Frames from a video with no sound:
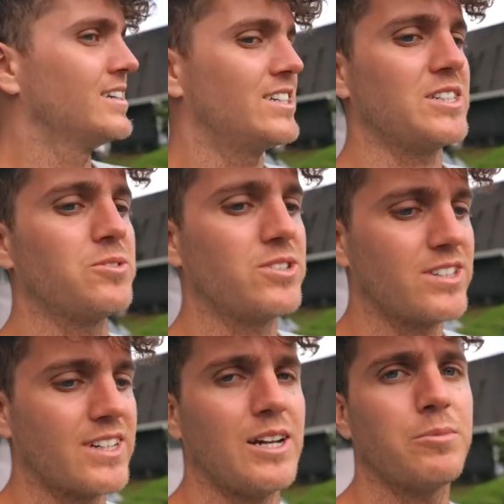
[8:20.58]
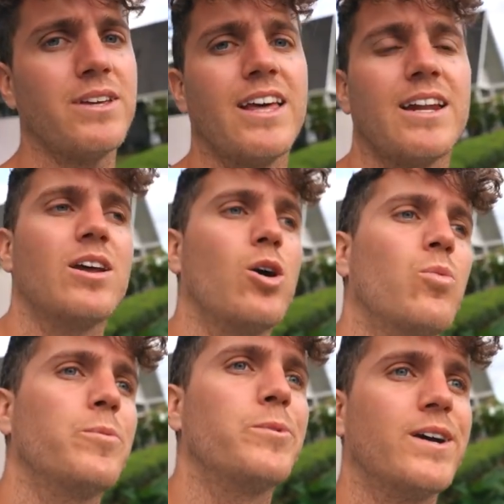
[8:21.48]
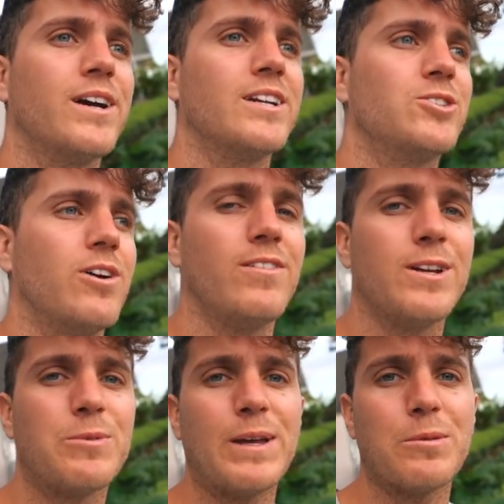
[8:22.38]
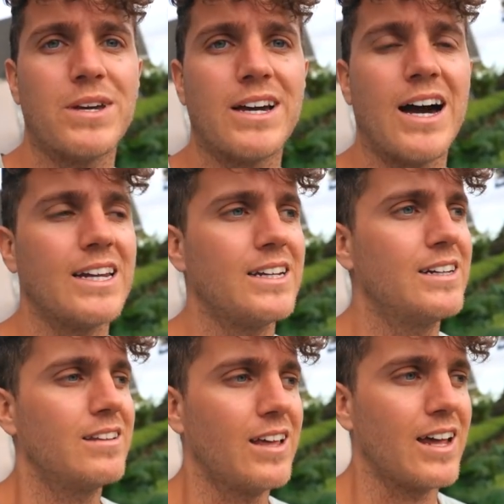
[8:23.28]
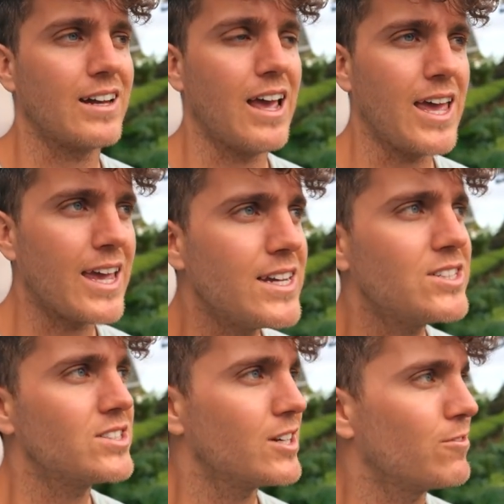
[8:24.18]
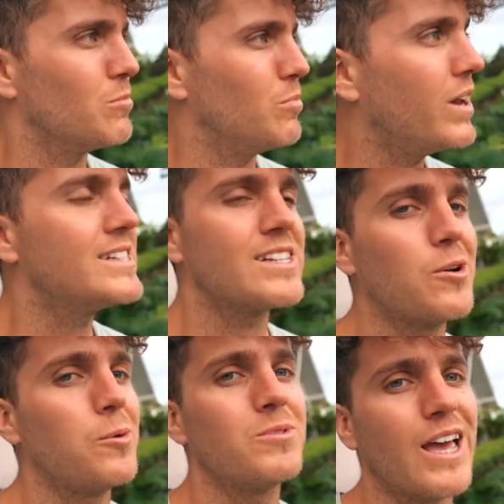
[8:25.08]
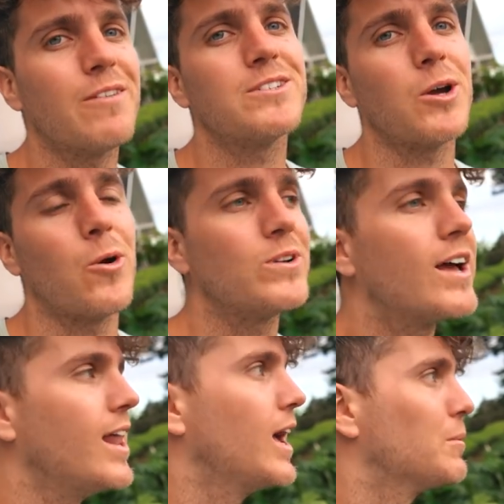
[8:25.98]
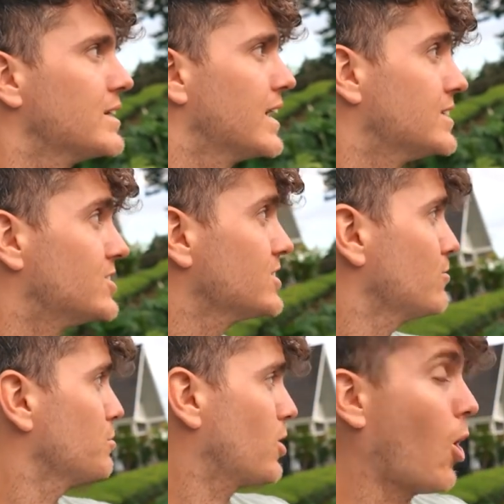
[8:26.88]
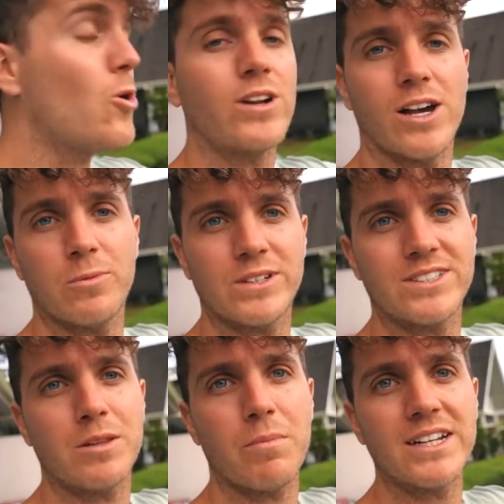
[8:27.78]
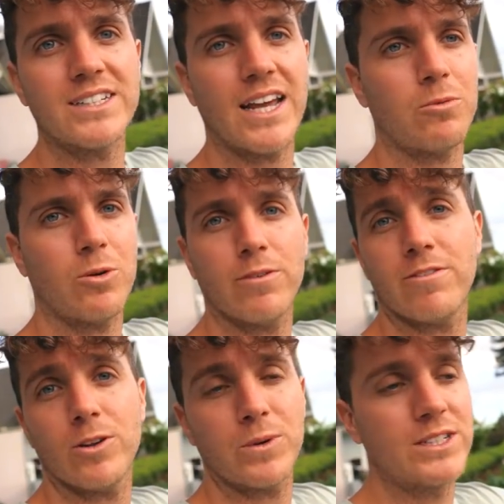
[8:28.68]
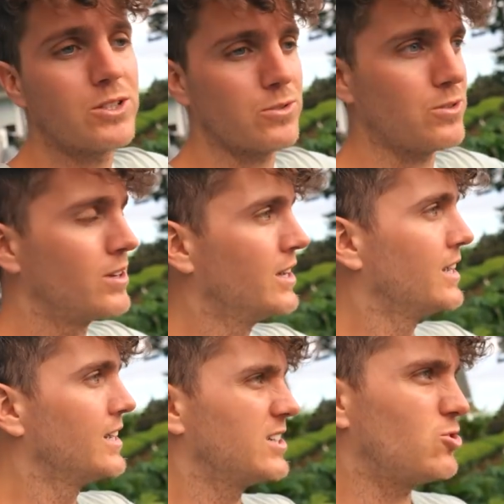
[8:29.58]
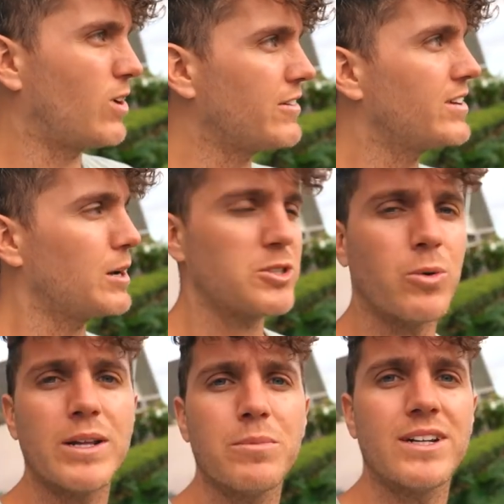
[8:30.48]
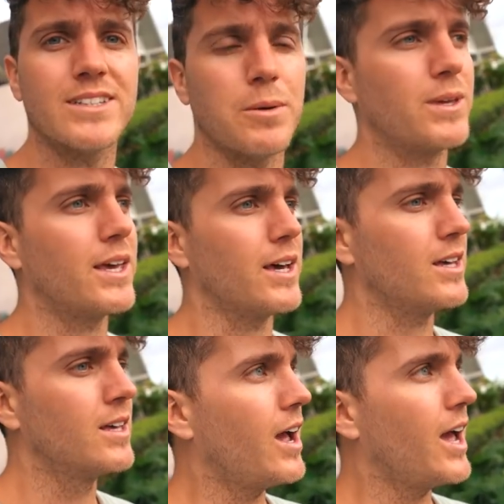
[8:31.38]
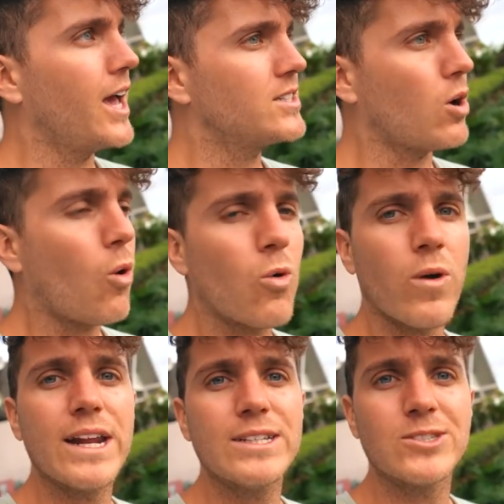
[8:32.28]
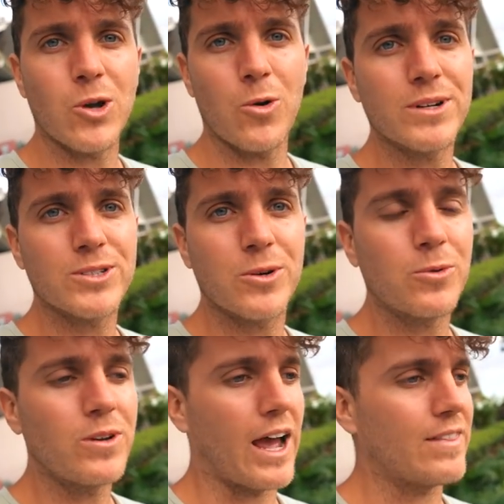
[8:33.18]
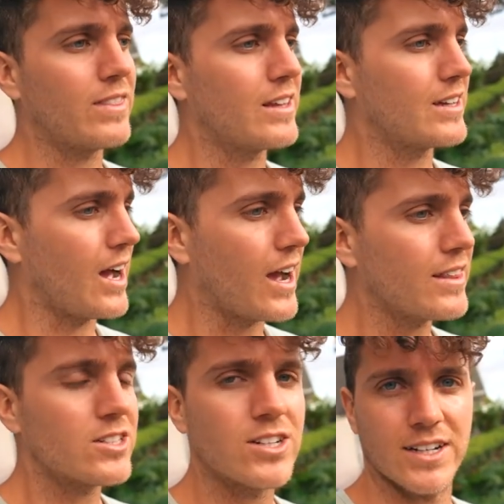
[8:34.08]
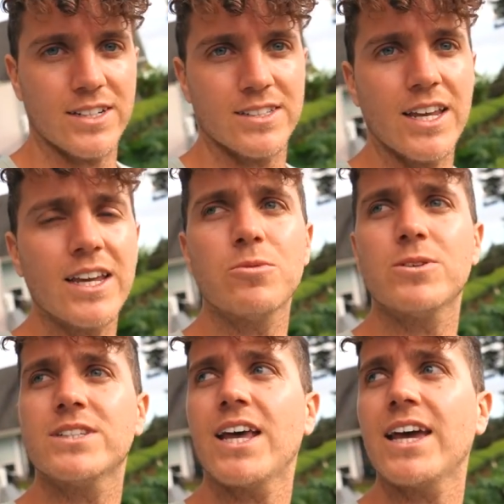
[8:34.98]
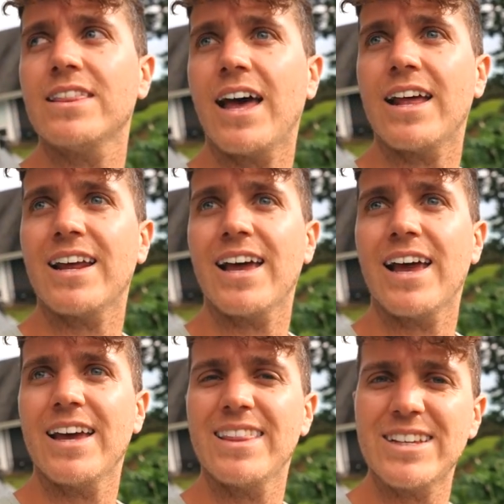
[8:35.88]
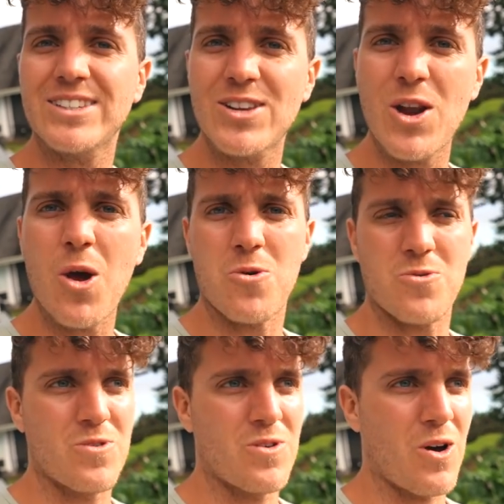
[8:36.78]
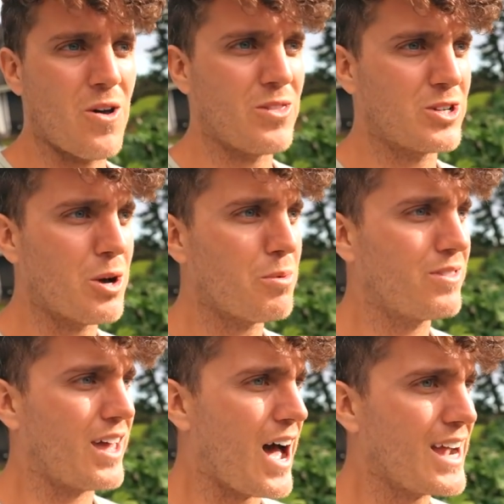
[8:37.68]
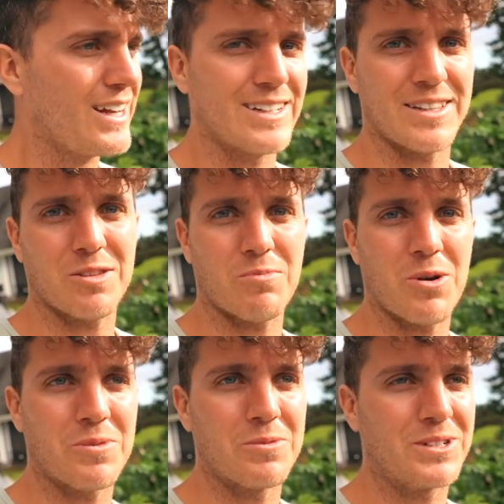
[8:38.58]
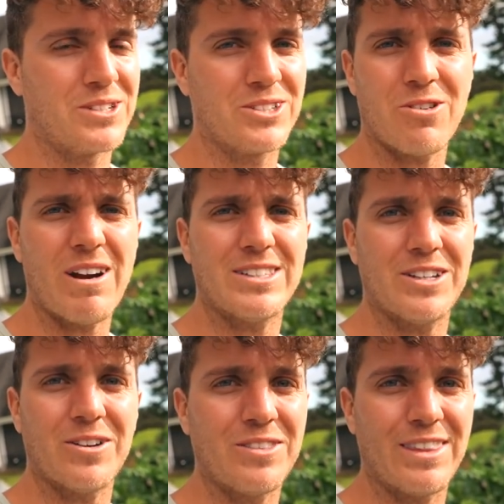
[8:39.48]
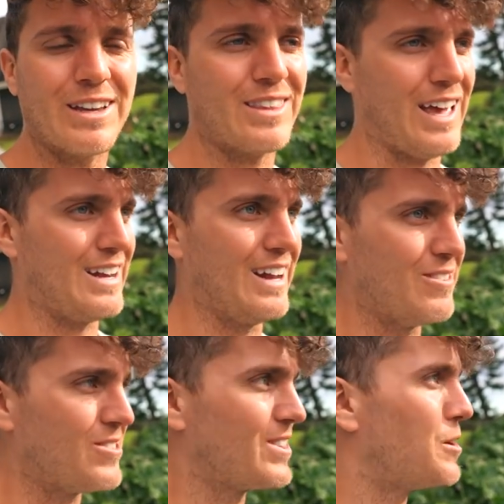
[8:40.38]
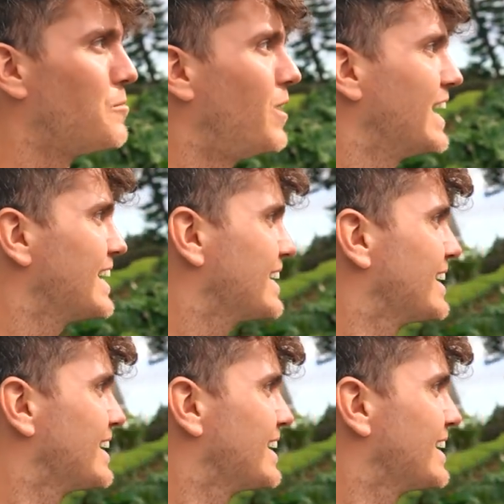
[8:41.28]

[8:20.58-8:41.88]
Jess was just telling me that when we're traveling around the big island that each different place can almost have its own climate, and just from Kona, which is the main town where we flew into, to driving up twenty minutes up here, it's already so much cooler. And the guy that checked us in was saying that there's snow on the top of the island at the moment, which is crazy. You don't think that with Hawaii.